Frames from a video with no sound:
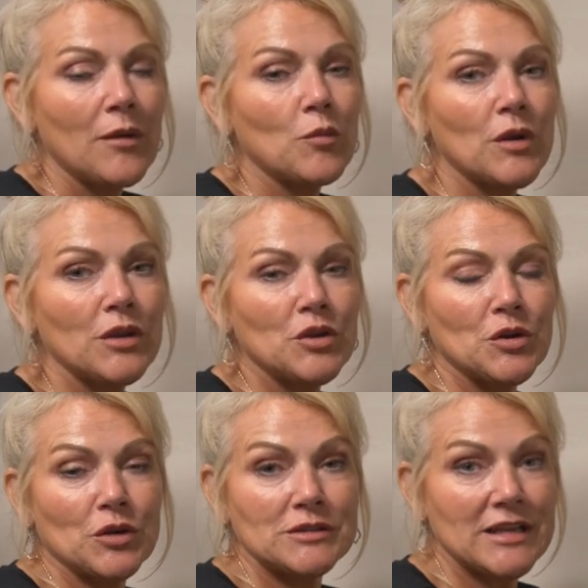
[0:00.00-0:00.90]
When
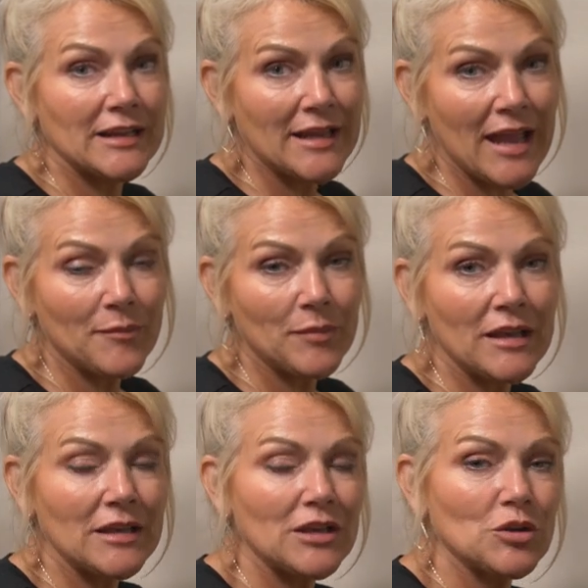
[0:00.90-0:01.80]
you're done
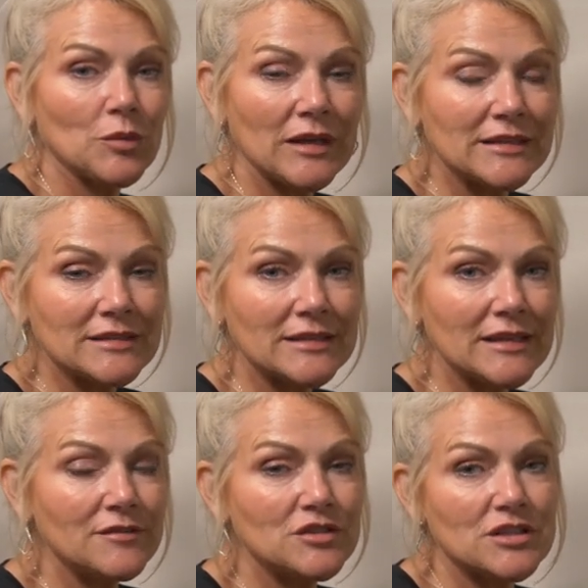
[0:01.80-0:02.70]
camping and you're ready to
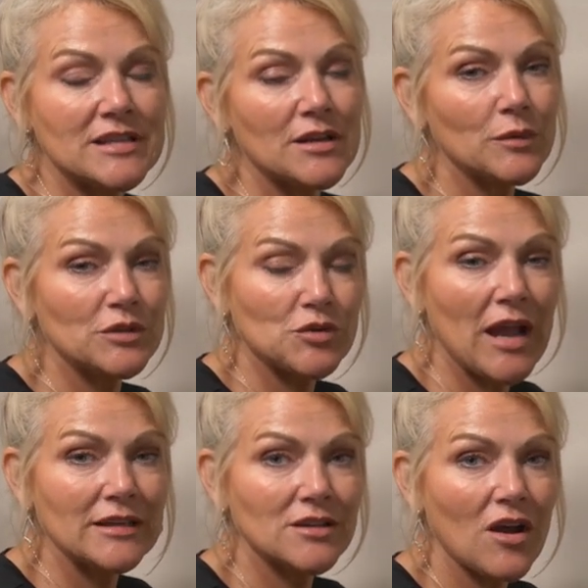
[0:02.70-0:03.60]
leave, just hit
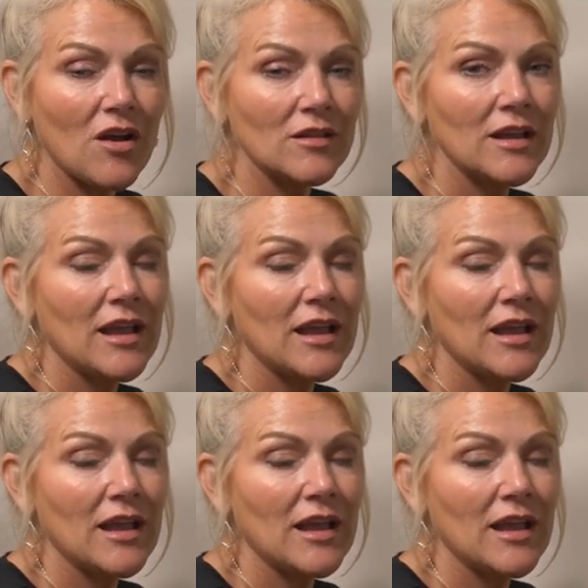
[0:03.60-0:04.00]
retract all